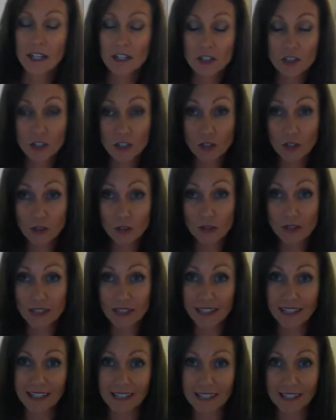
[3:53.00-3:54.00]
to lose
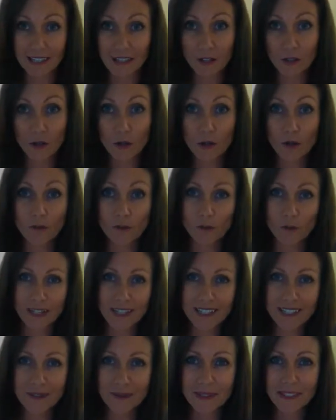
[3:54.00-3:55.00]
a kilo of
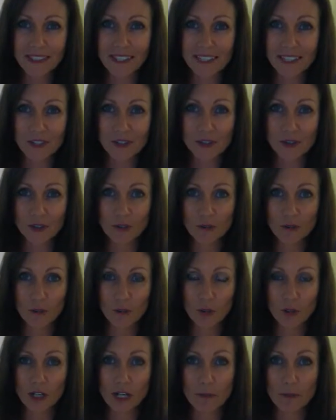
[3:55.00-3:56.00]
weight, we need to
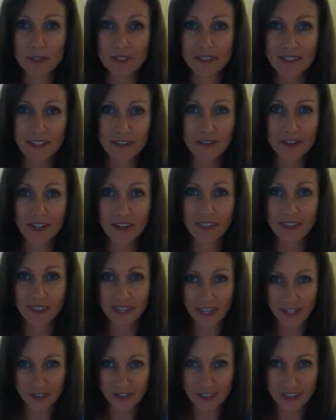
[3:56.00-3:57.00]
burn up
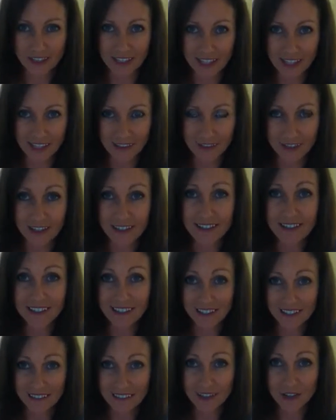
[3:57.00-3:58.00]
7,000 calories.
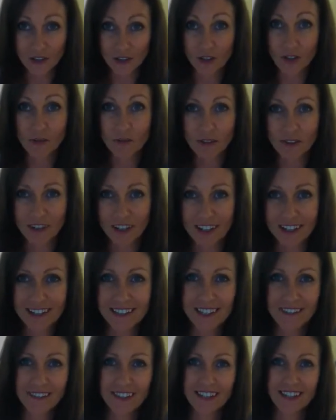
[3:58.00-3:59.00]
Yes, you heard me right,
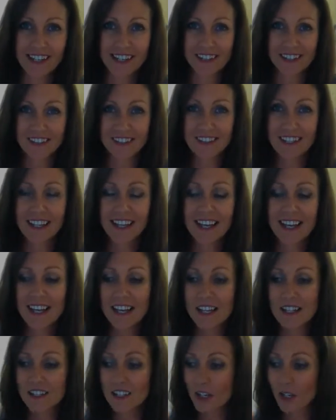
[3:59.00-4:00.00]
7,000.
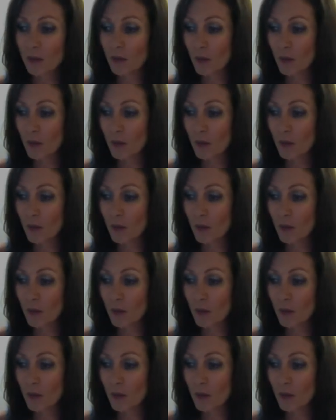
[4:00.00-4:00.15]
So